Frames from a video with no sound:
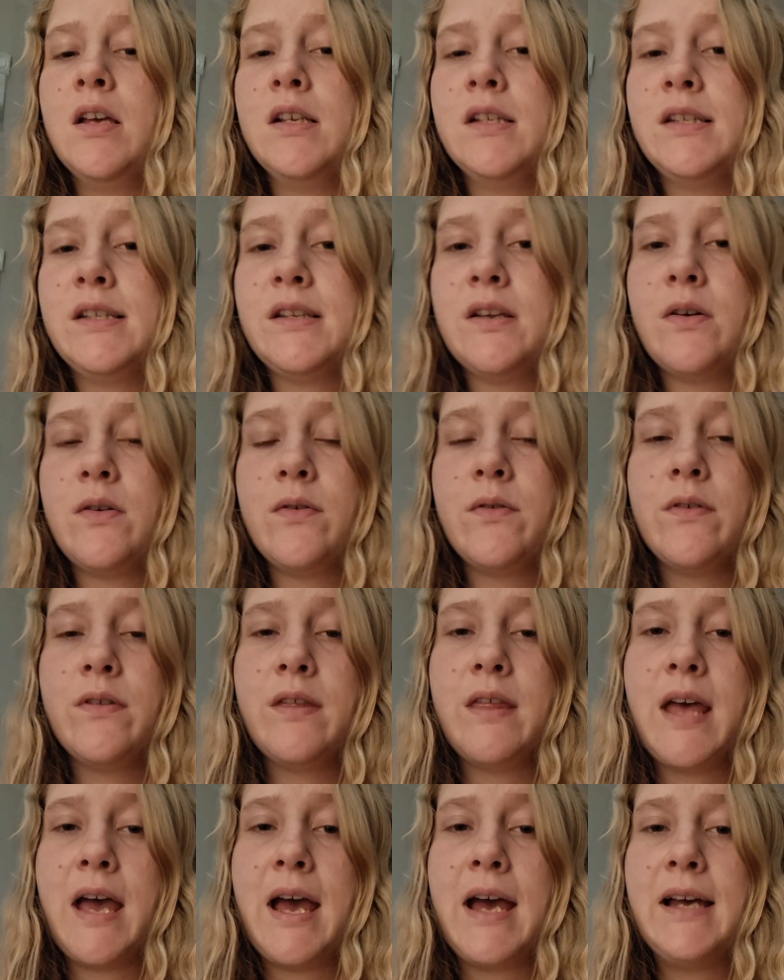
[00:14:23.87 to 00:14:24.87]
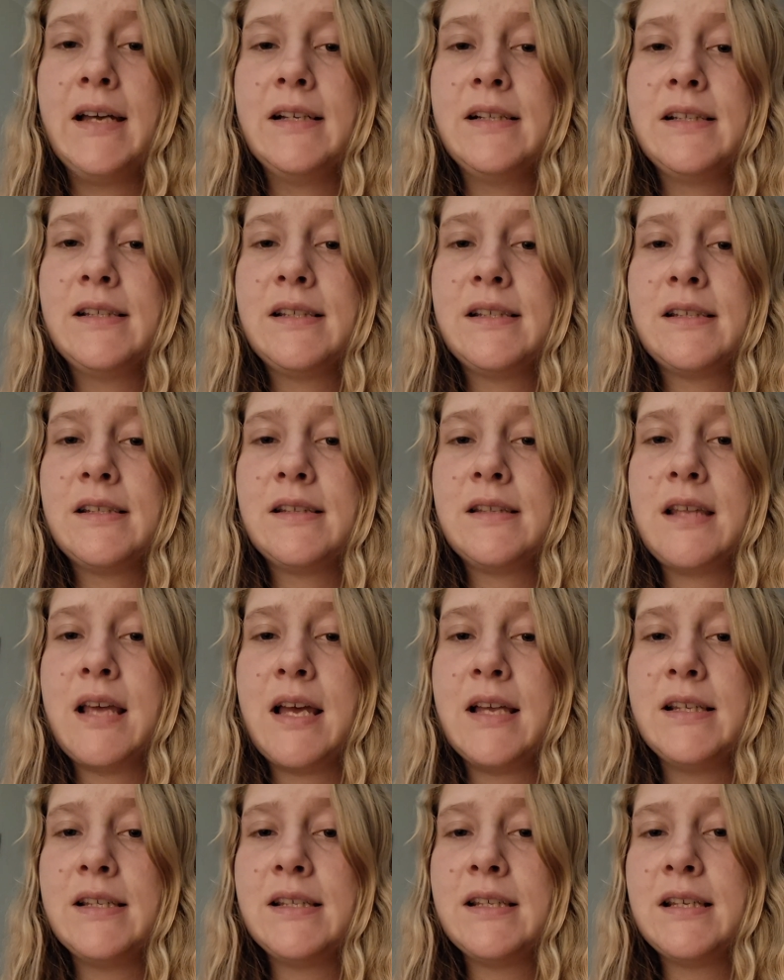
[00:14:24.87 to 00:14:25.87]
So
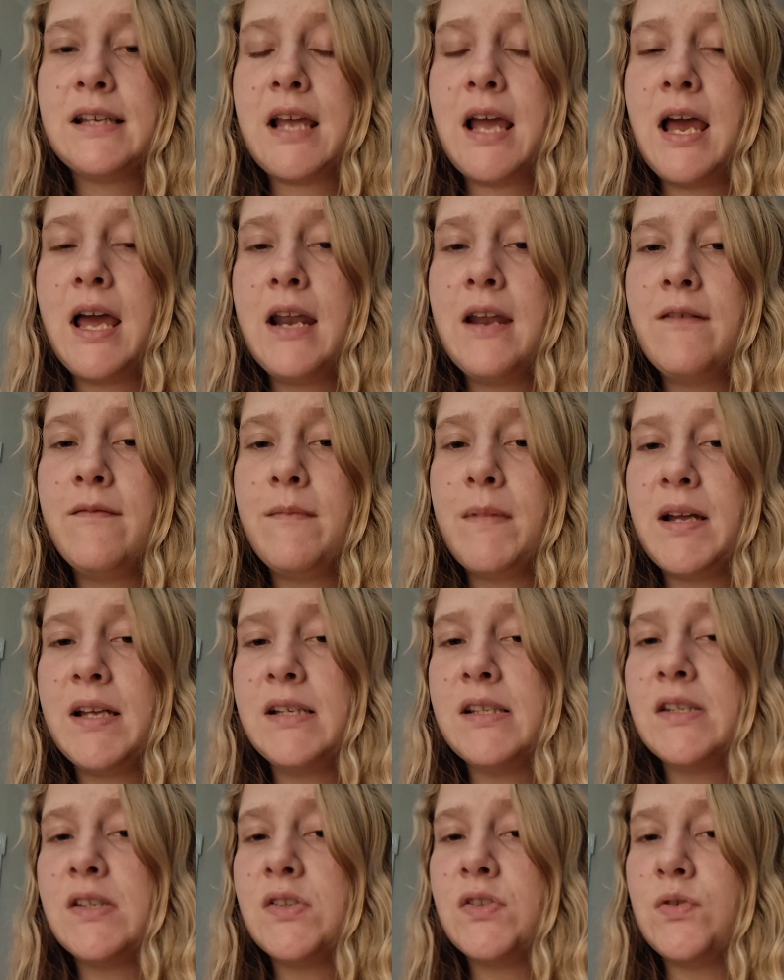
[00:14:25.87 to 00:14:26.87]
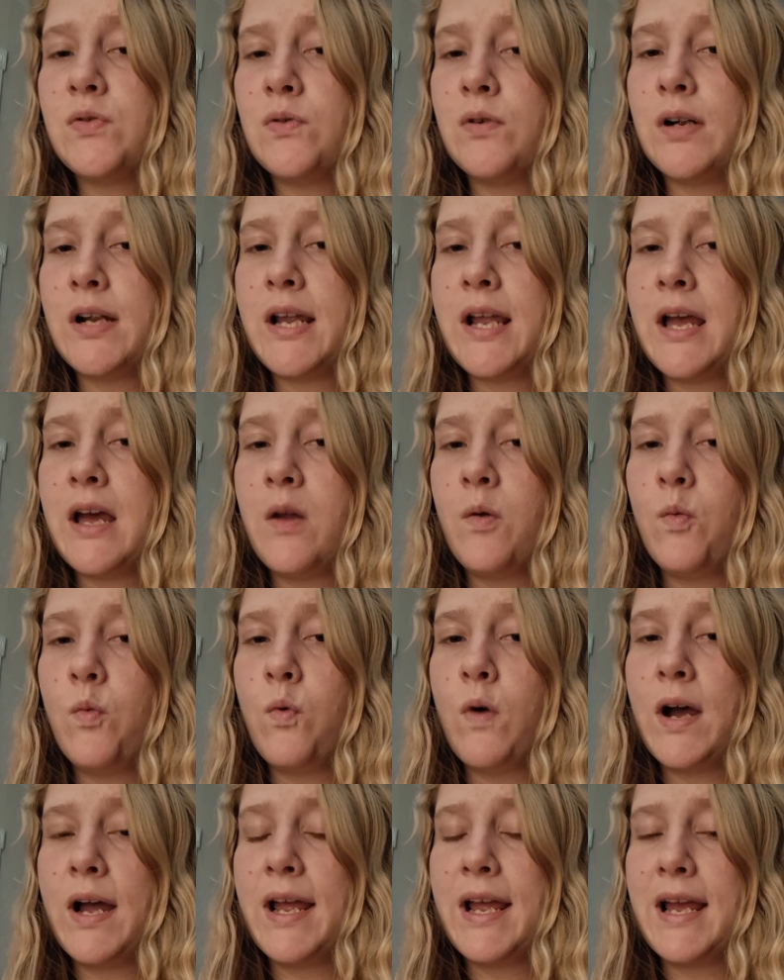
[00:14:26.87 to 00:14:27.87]
that's kind of my story on
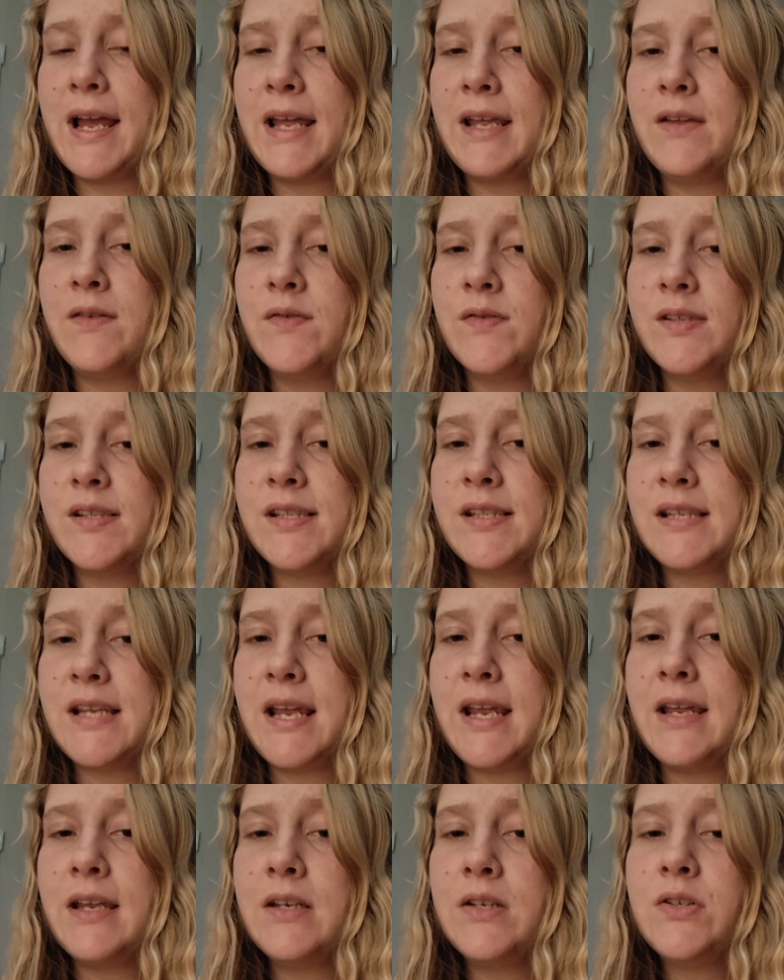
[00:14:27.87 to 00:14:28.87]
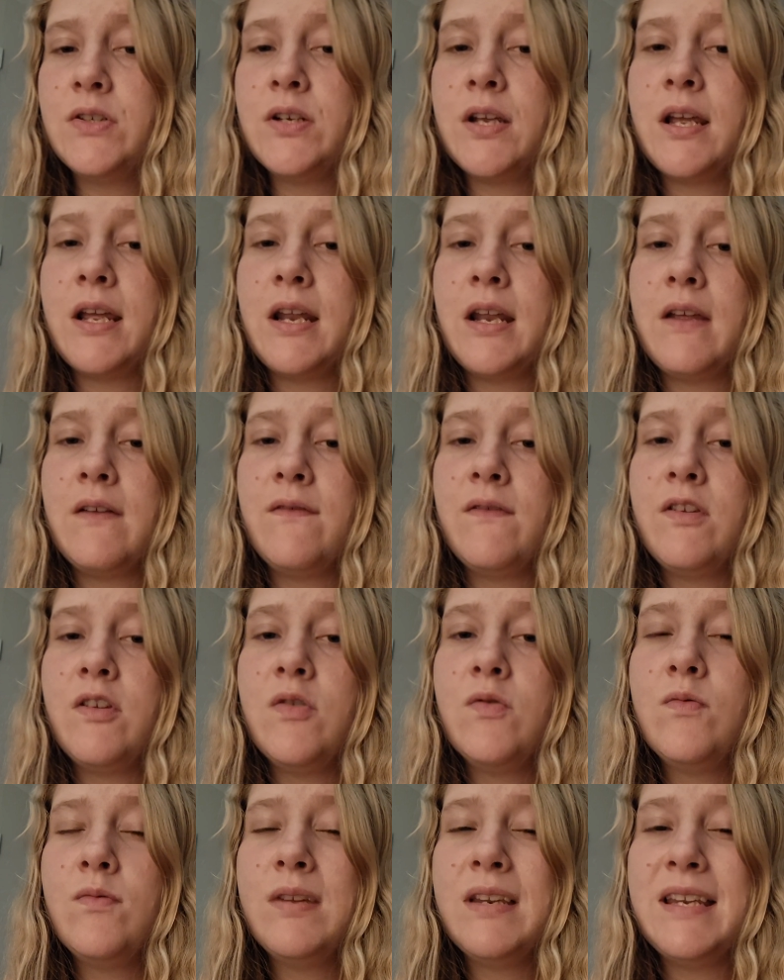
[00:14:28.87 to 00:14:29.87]
why I use sage. And if
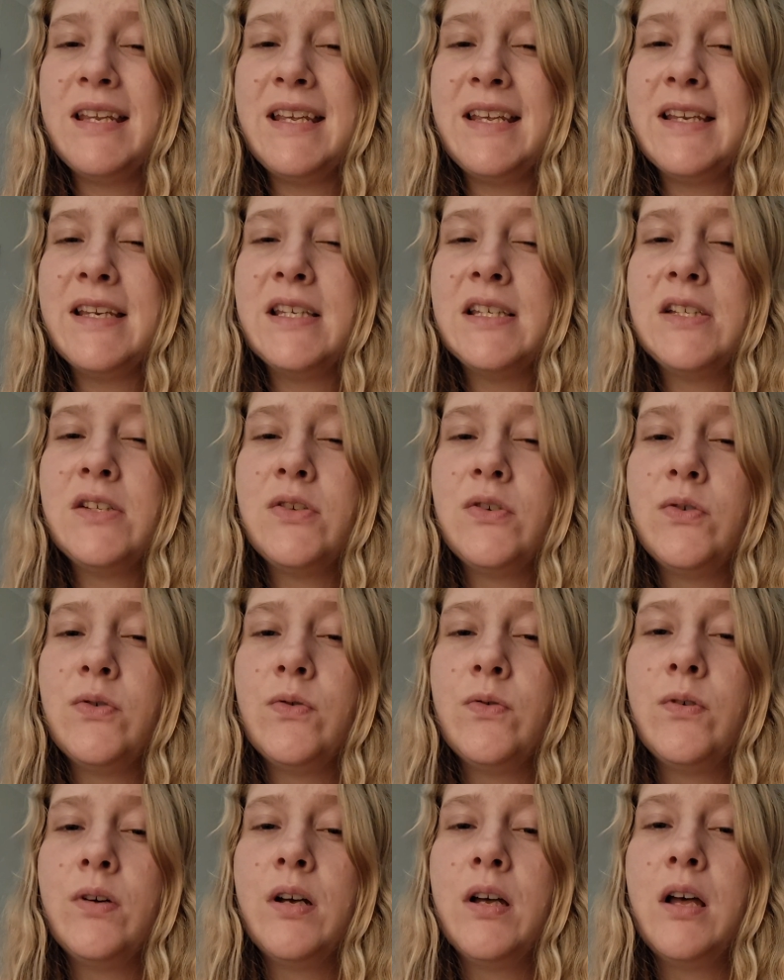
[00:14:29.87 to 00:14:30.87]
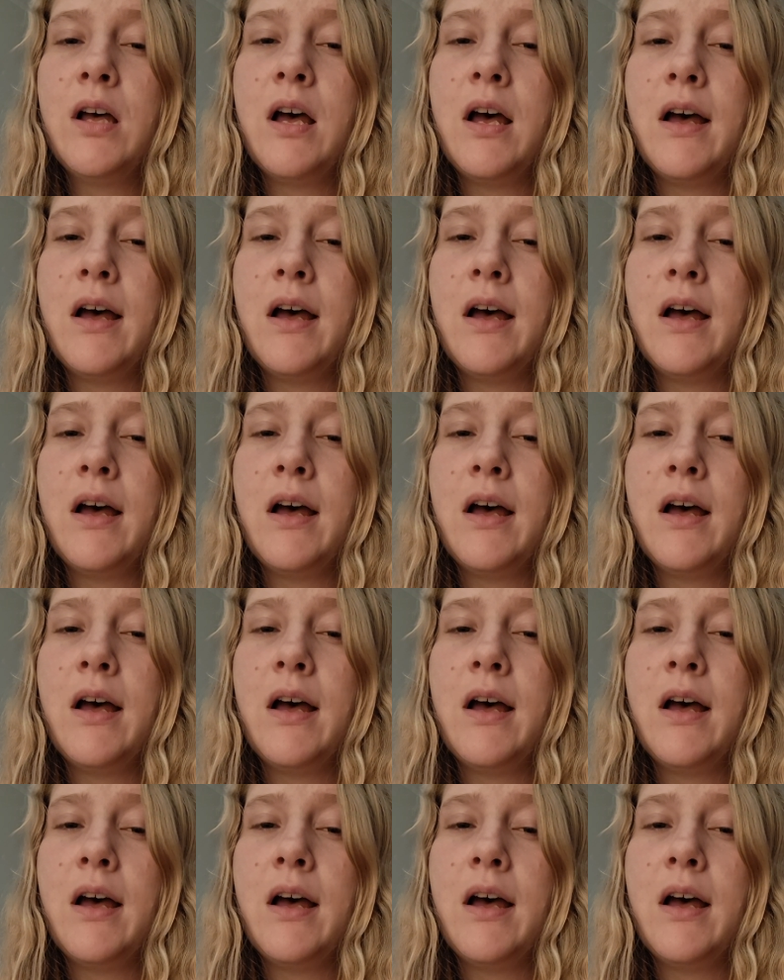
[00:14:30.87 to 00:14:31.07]
you need to